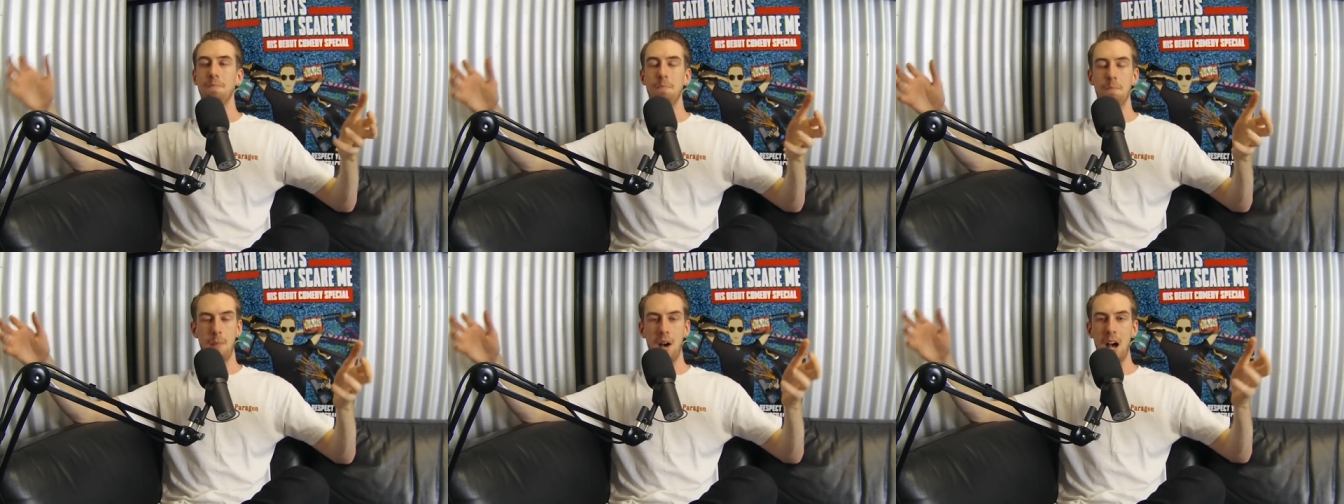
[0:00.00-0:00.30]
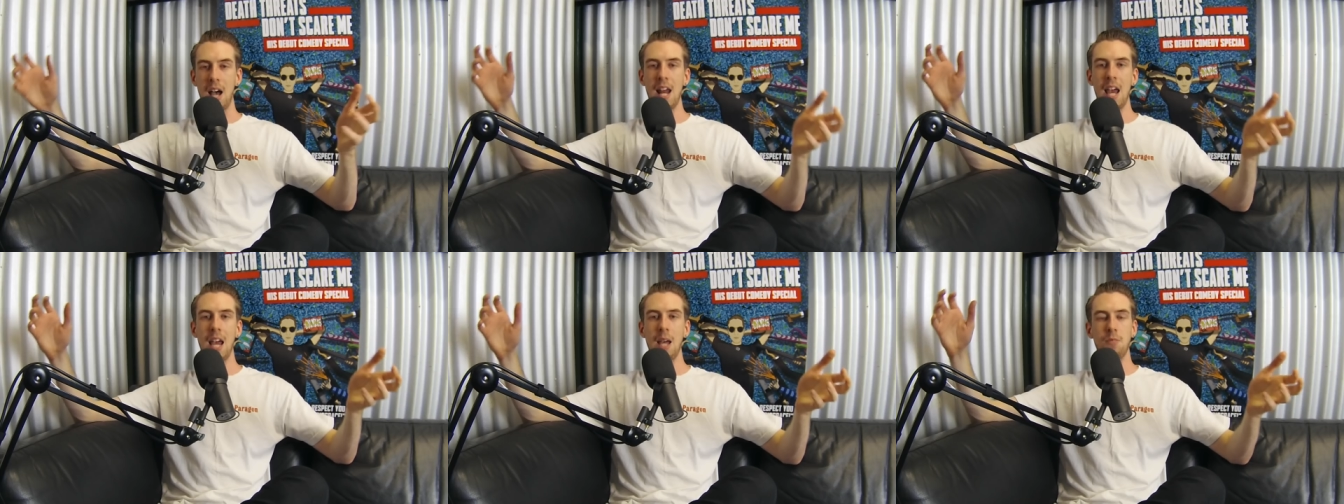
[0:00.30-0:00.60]

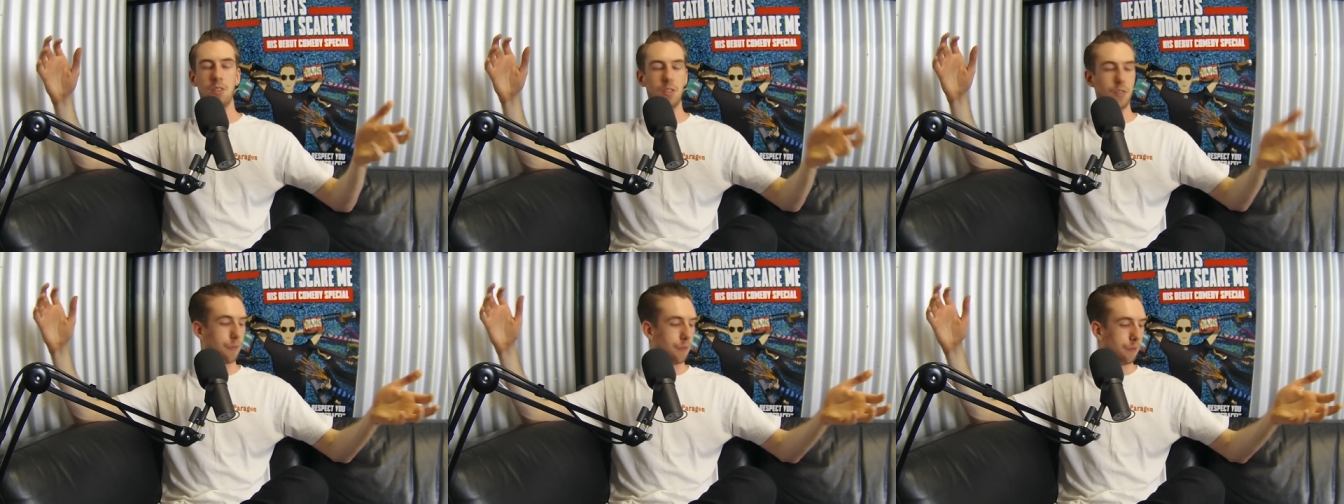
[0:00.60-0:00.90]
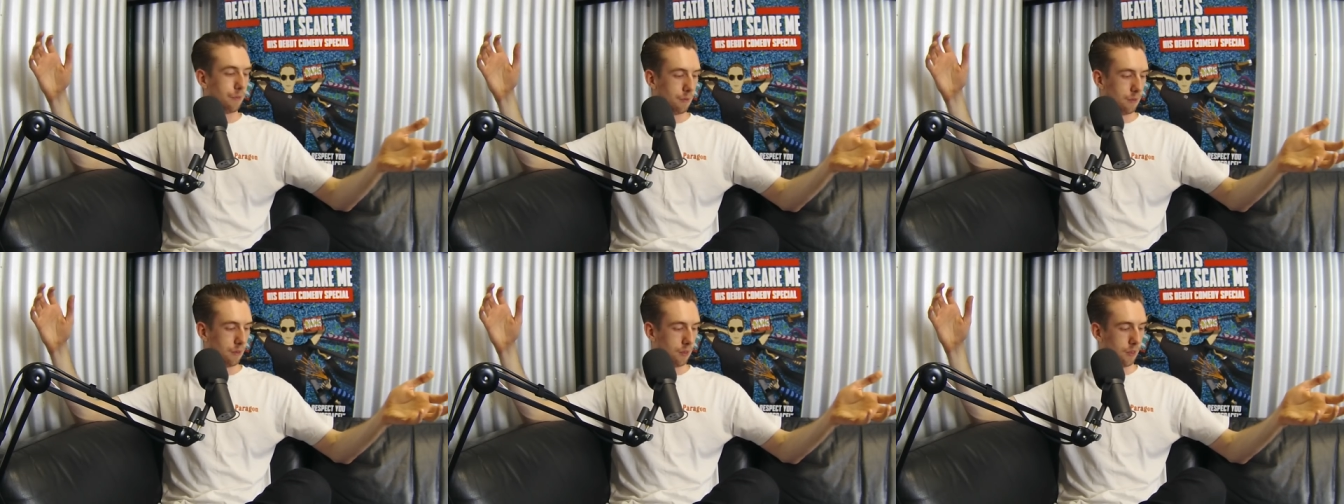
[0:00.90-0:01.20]
my name's
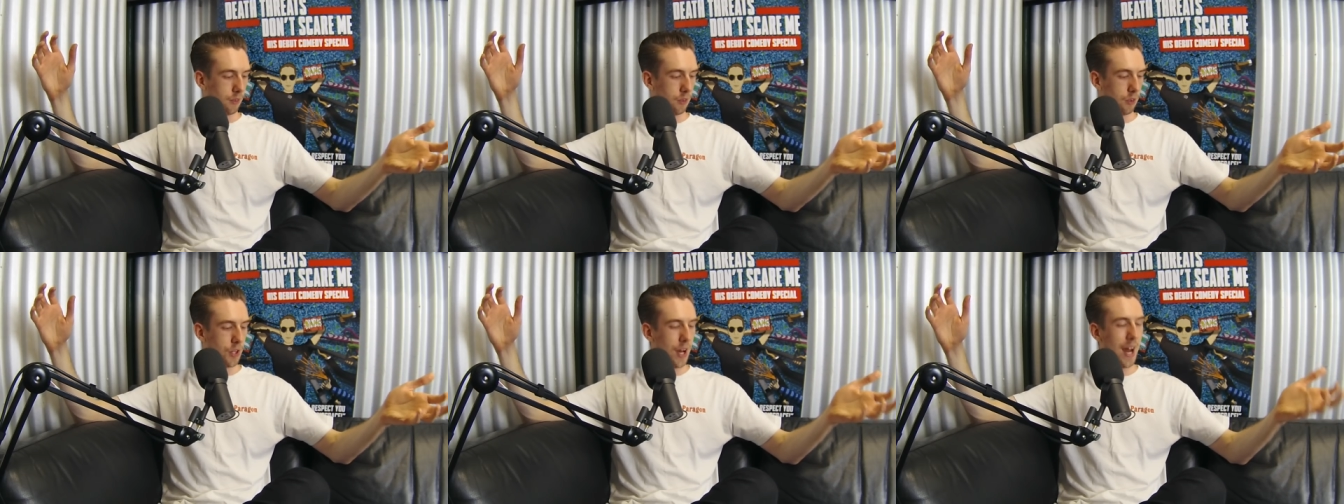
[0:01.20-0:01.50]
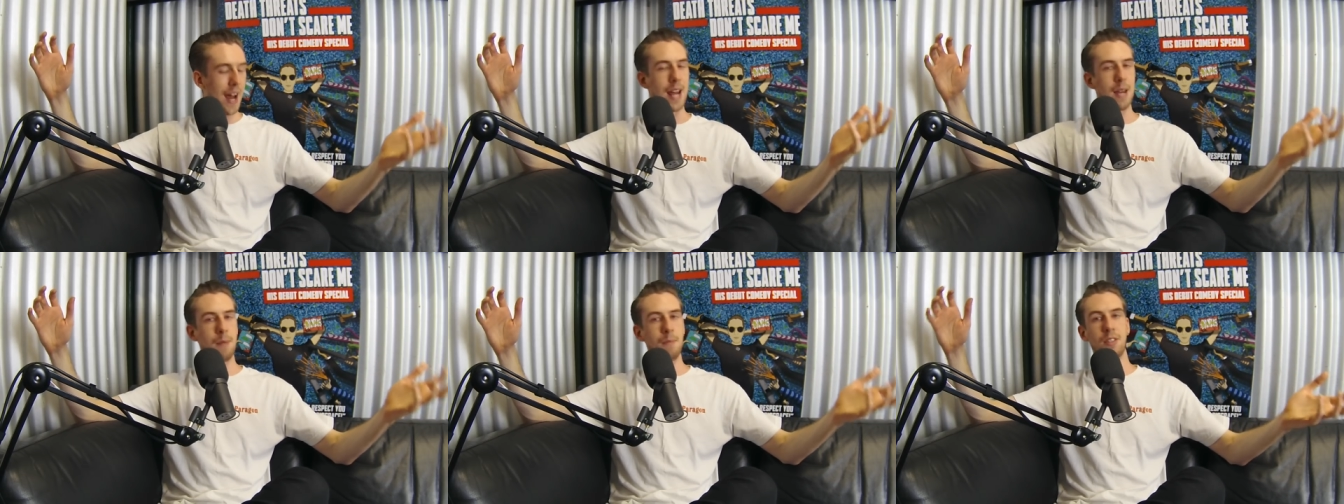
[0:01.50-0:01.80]

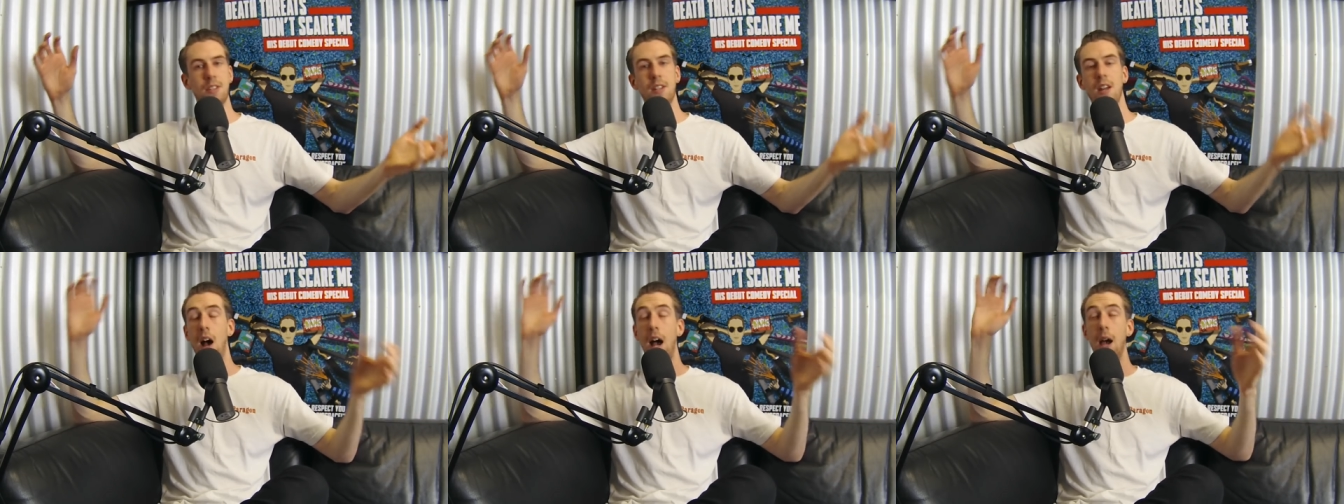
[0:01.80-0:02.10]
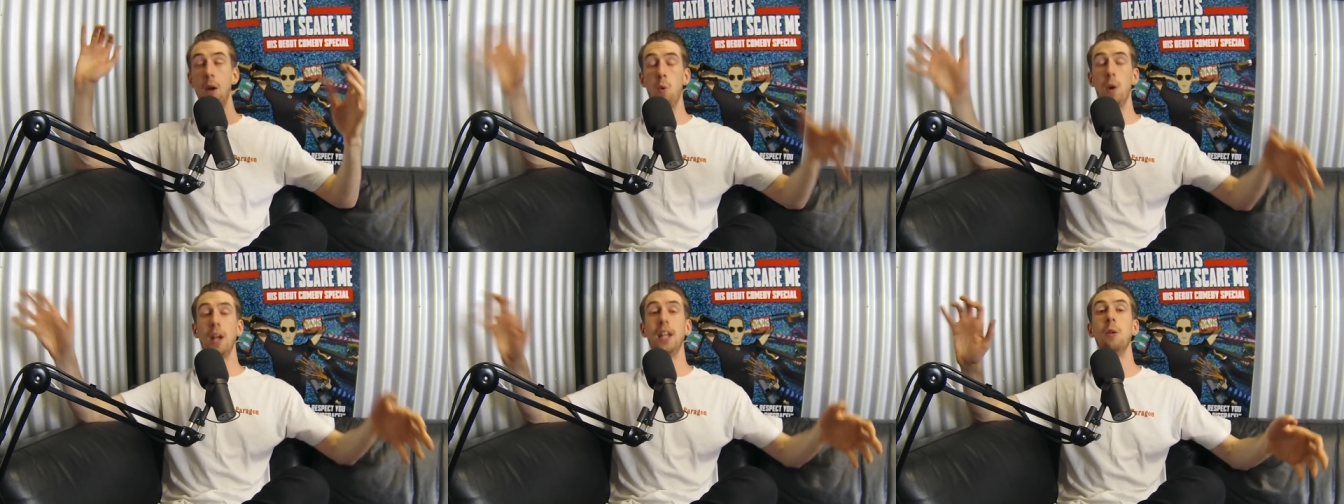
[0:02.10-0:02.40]
James.
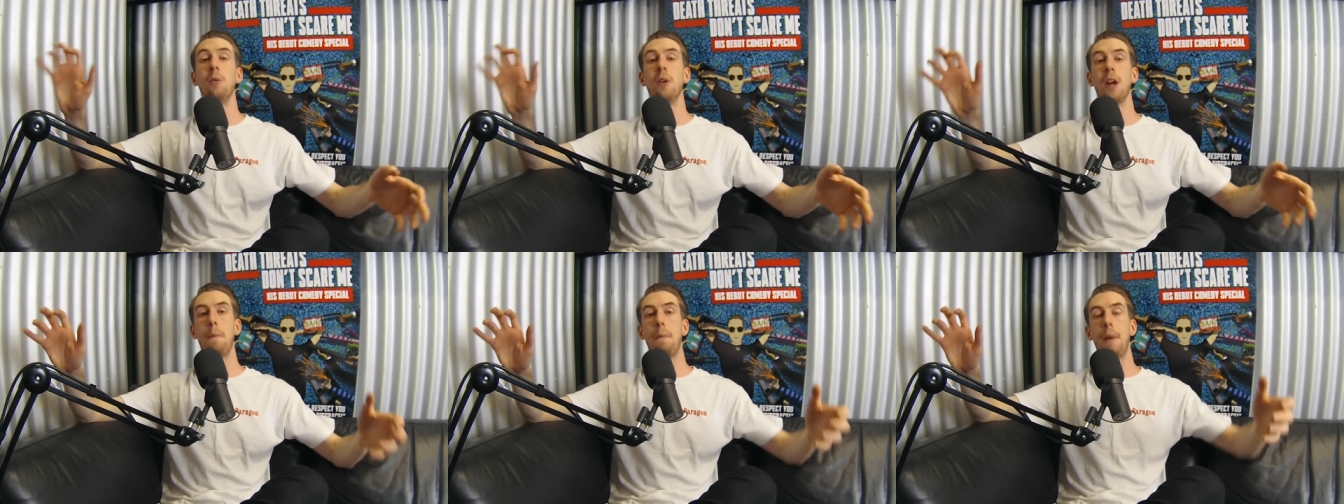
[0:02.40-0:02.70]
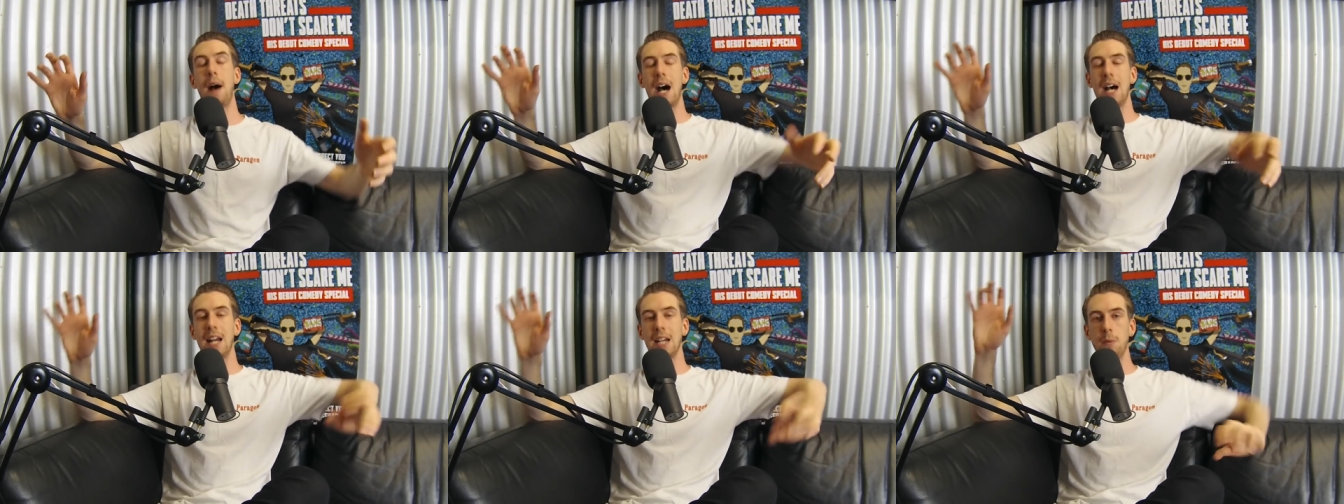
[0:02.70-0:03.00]
I really want
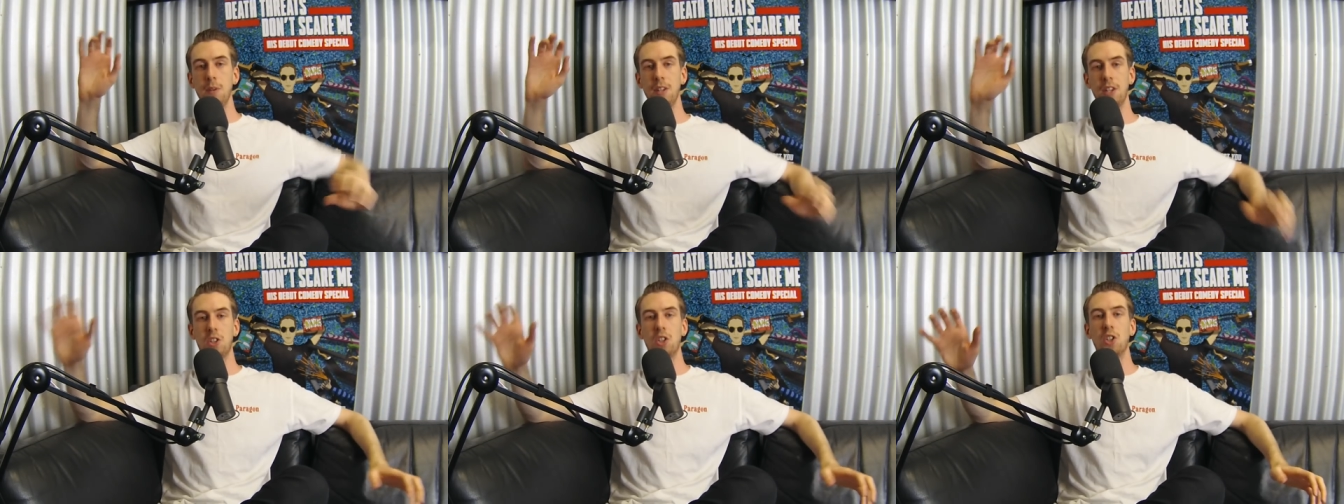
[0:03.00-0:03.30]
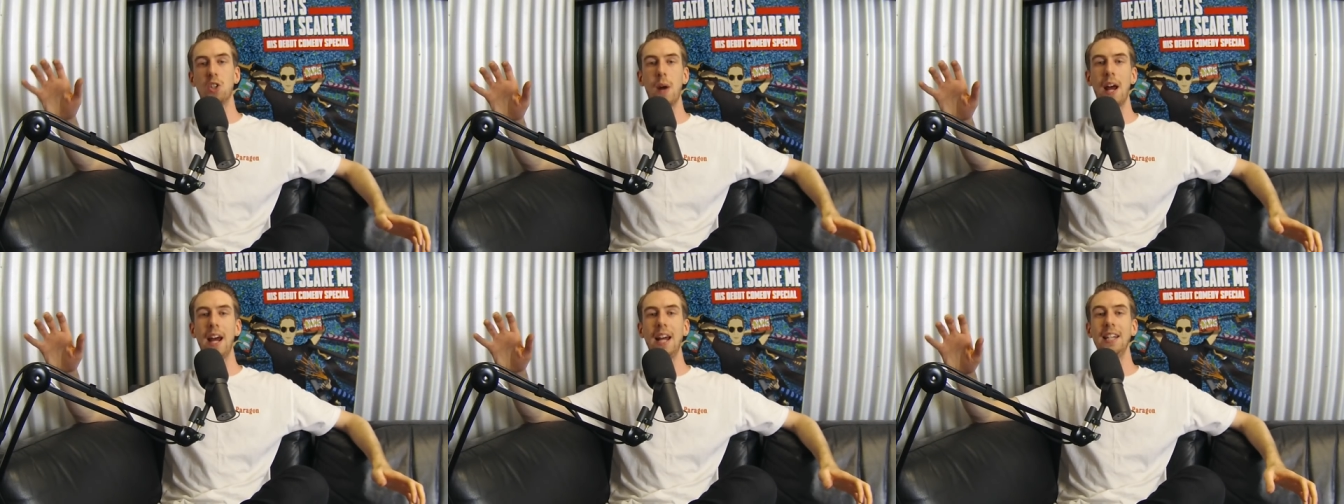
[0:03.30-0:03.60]
to party with
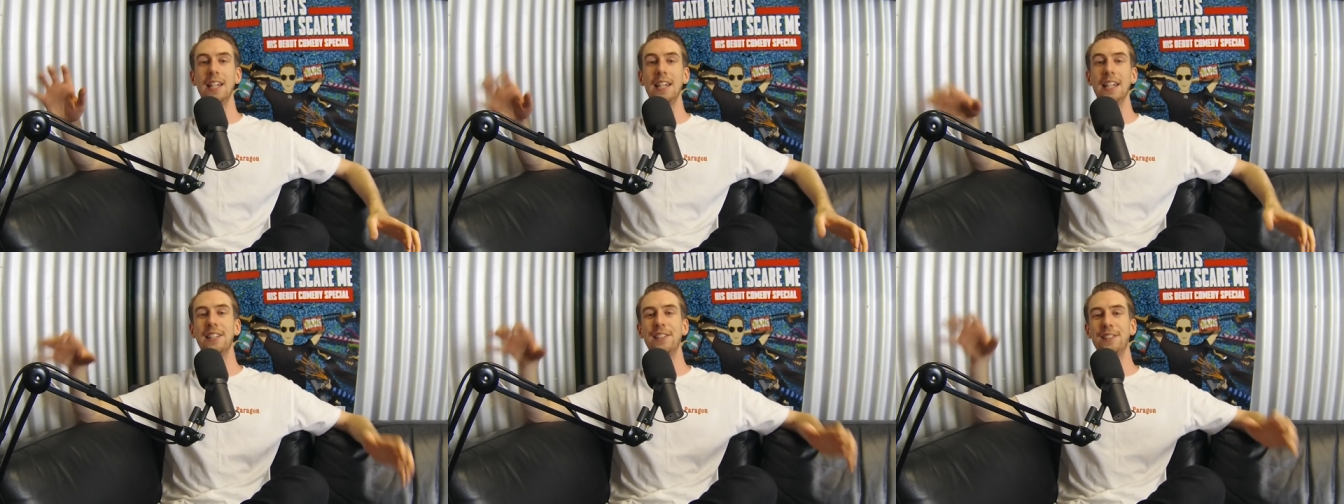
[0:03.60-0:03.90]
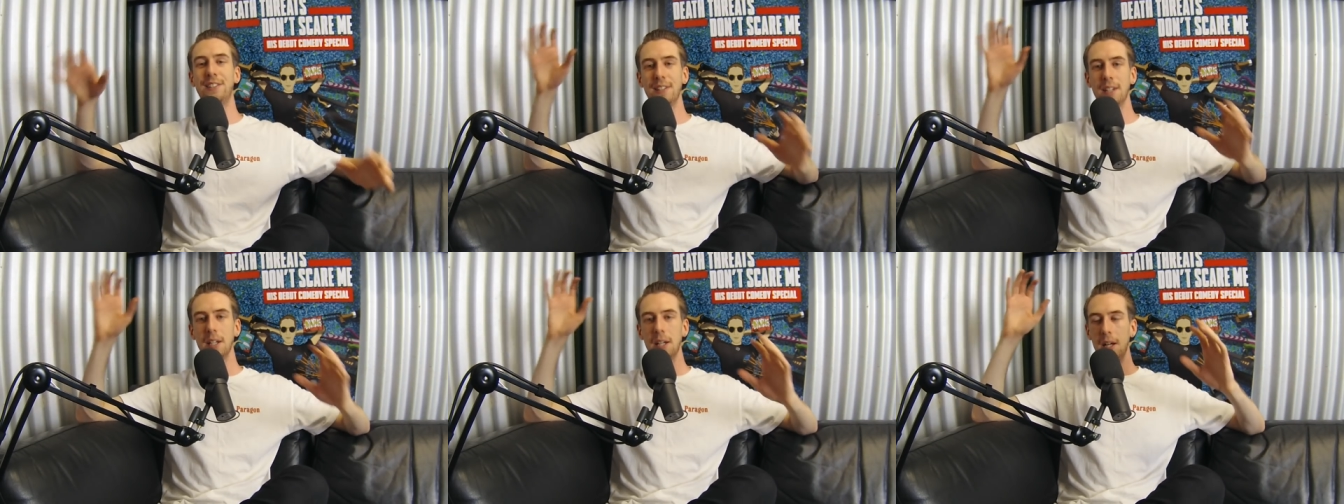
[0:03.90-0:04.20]

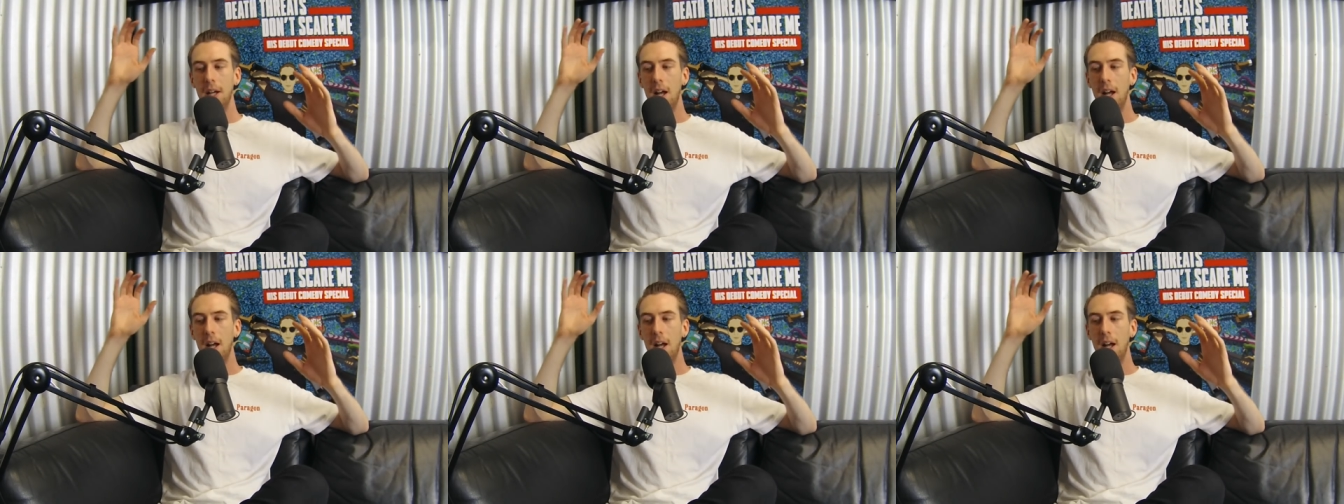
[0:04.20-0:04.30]
Australians.